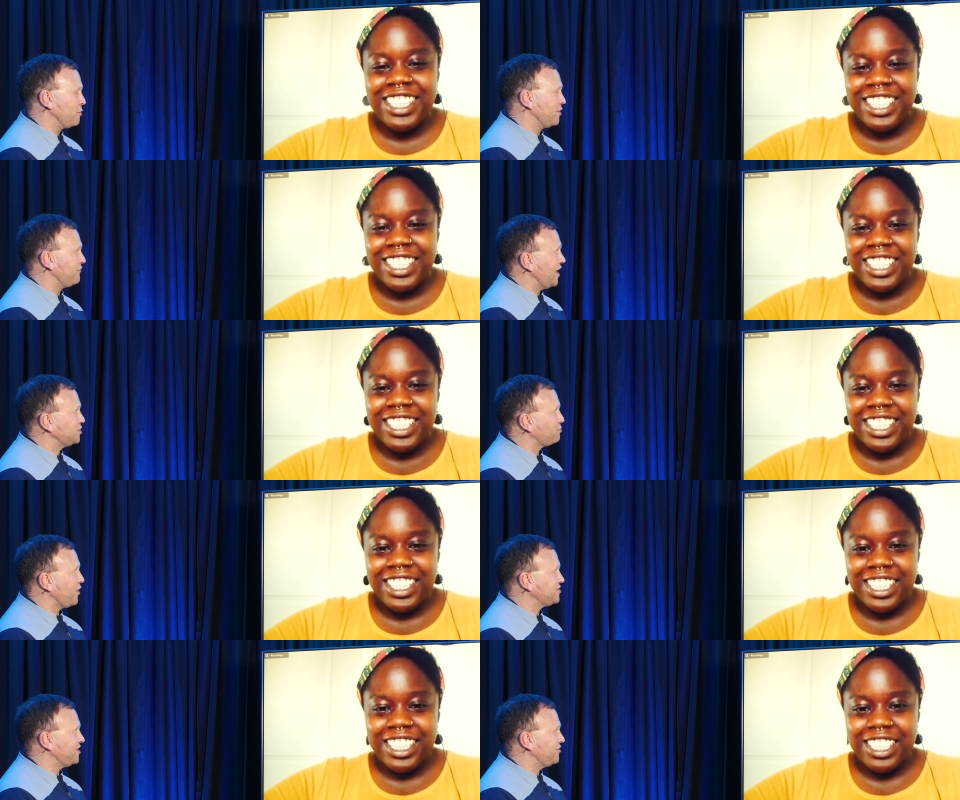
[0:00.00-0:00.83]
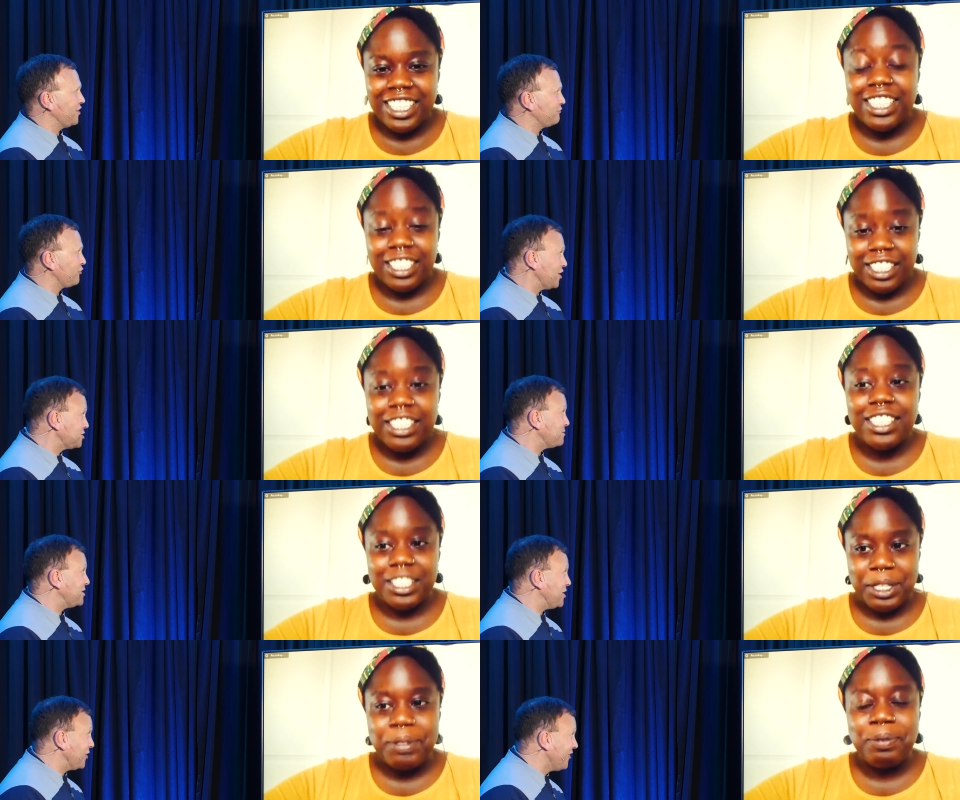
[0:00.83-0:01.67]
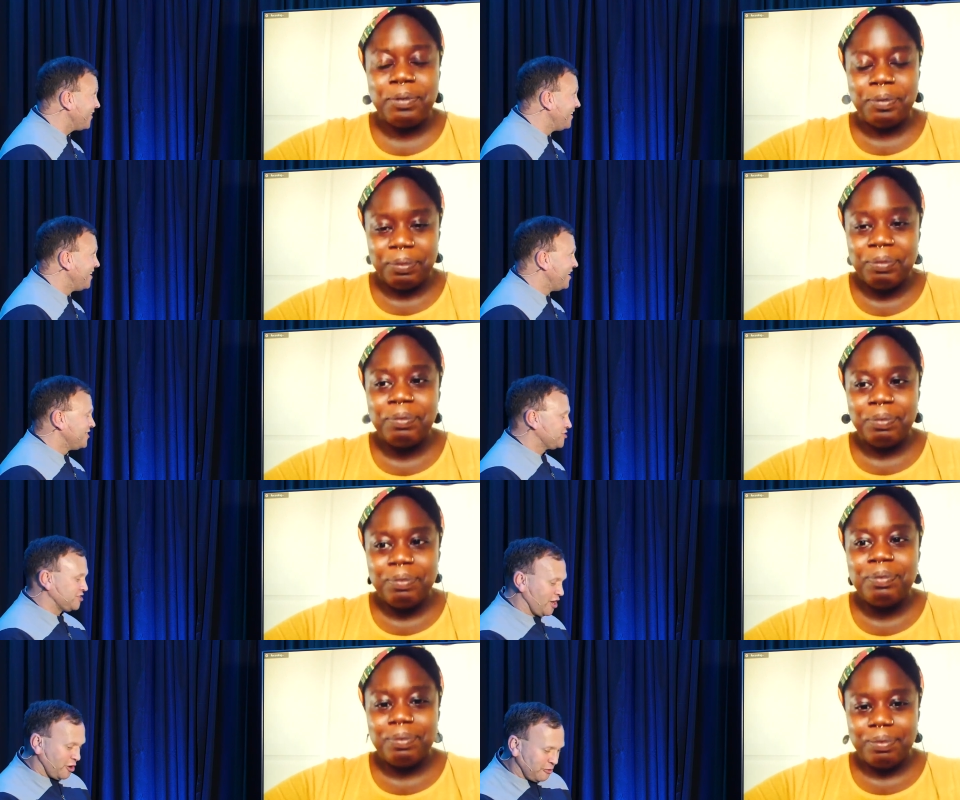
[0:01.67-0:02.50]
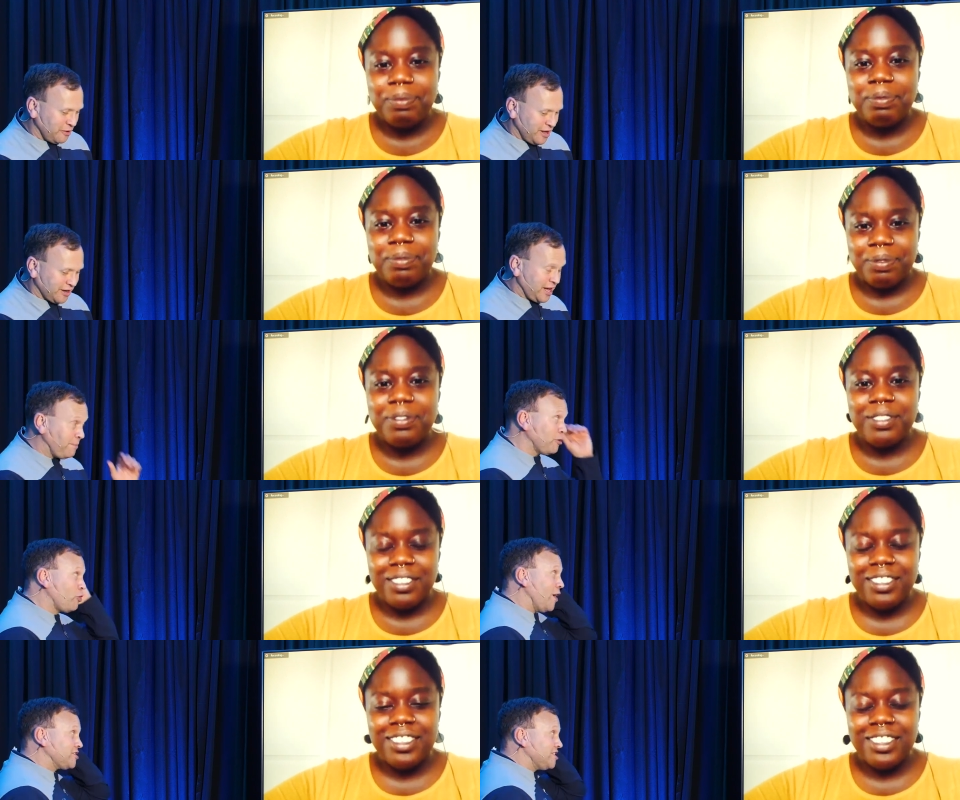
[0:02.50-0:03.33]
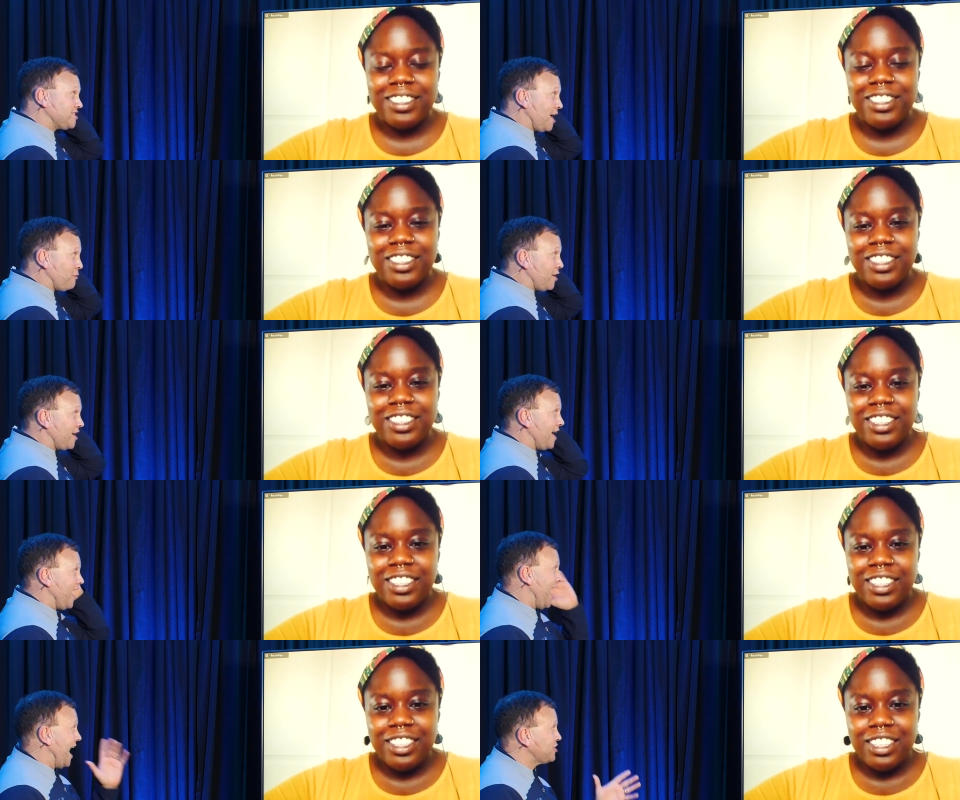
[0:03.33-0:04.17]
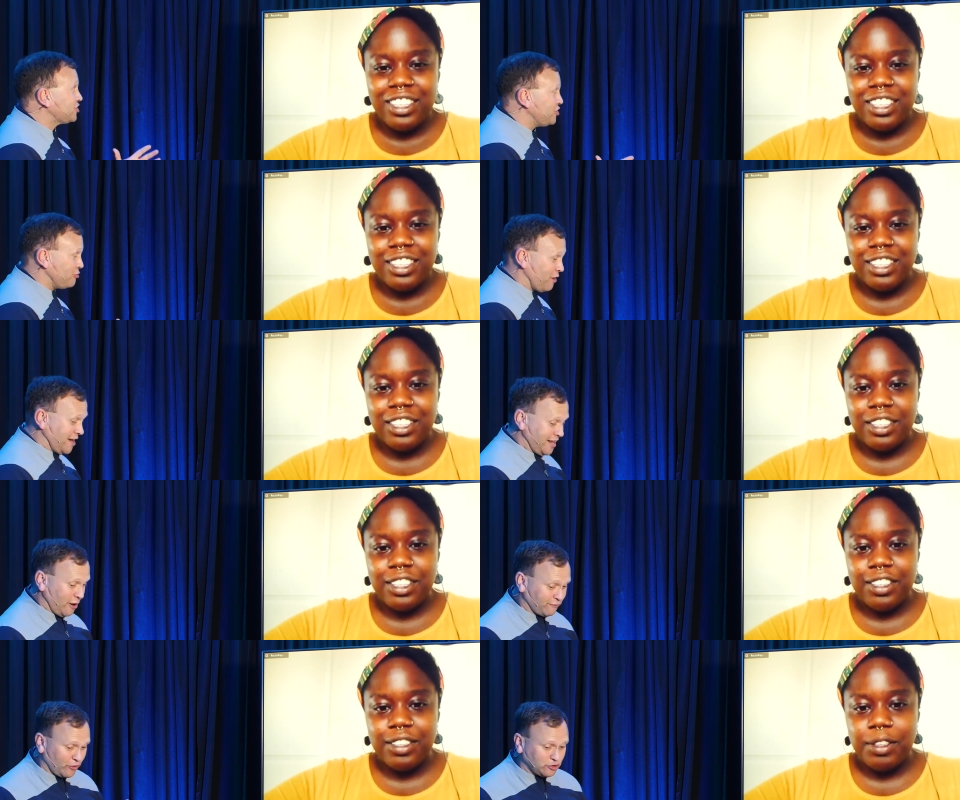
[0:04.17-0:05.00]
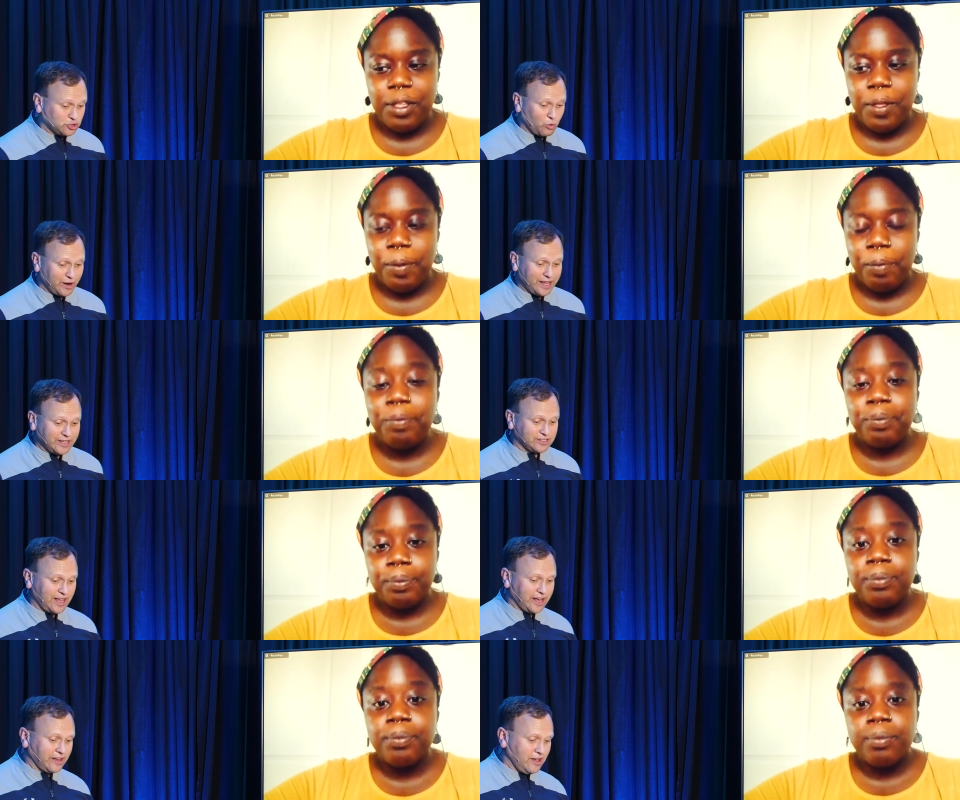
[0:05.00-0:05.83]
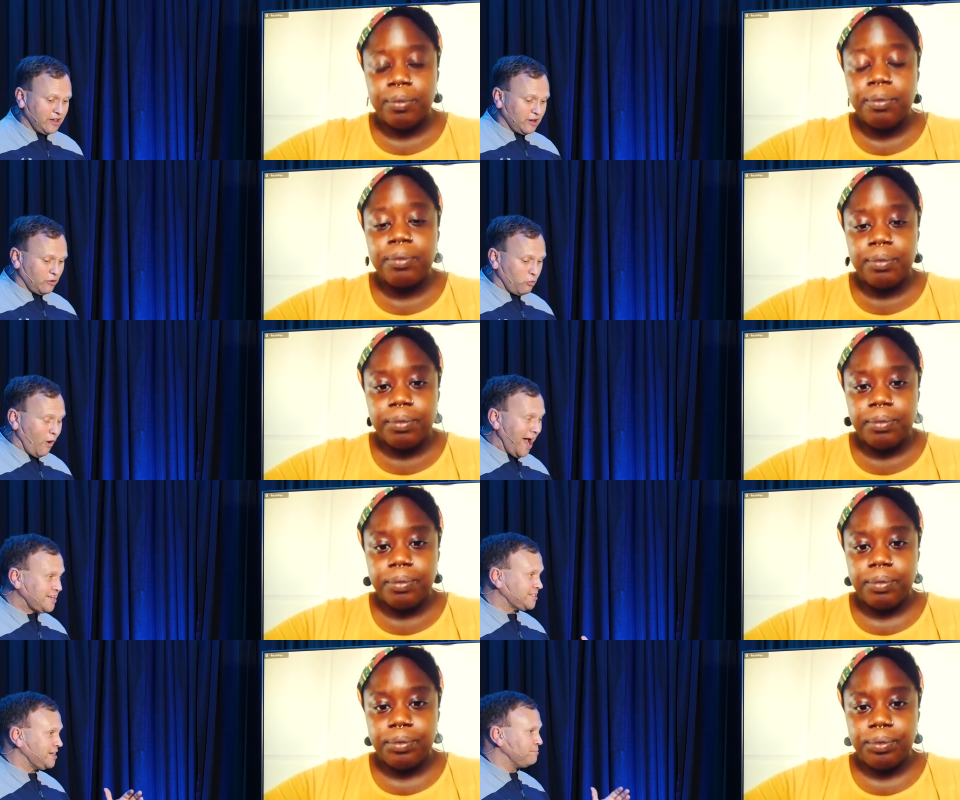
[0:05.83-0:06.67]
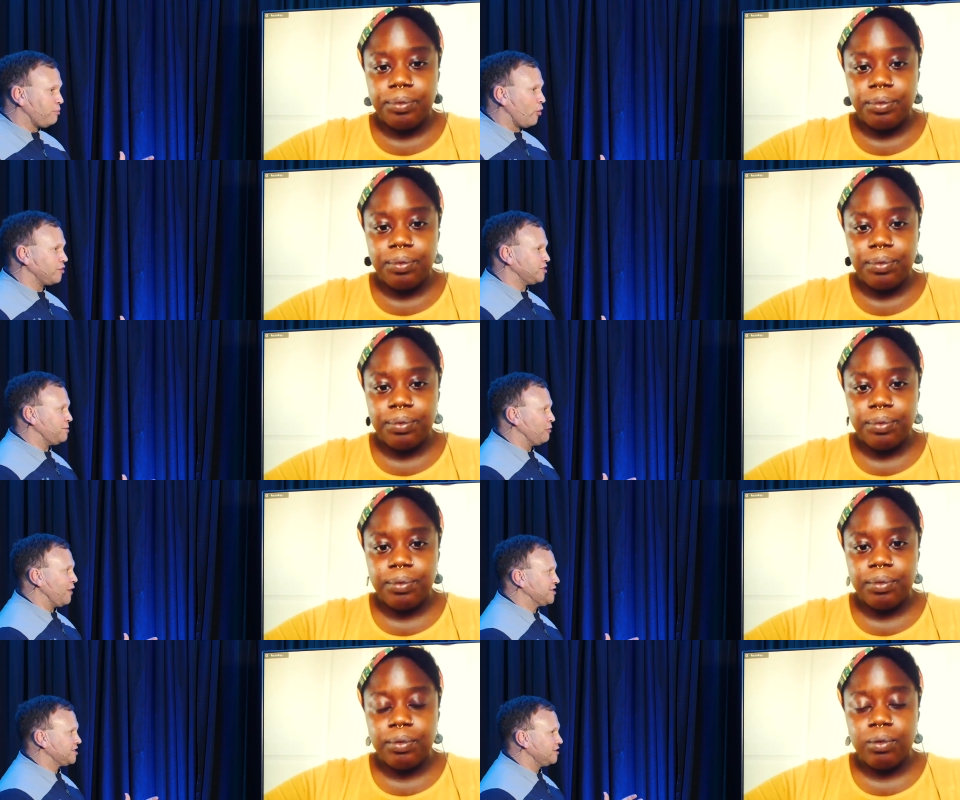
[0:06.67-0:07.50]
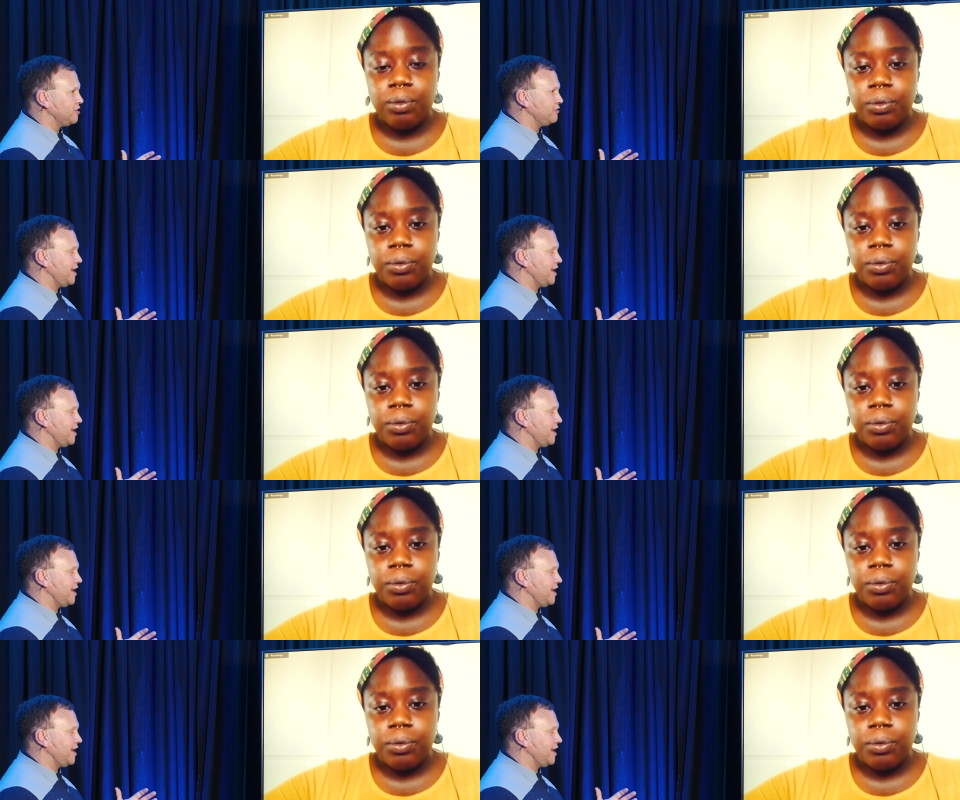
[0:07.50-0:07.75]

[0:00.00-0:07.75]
Speaker 1: the vice president their freshman year. So, a couple questions I want to ask you right now. First one is like, why is it important to be resolute?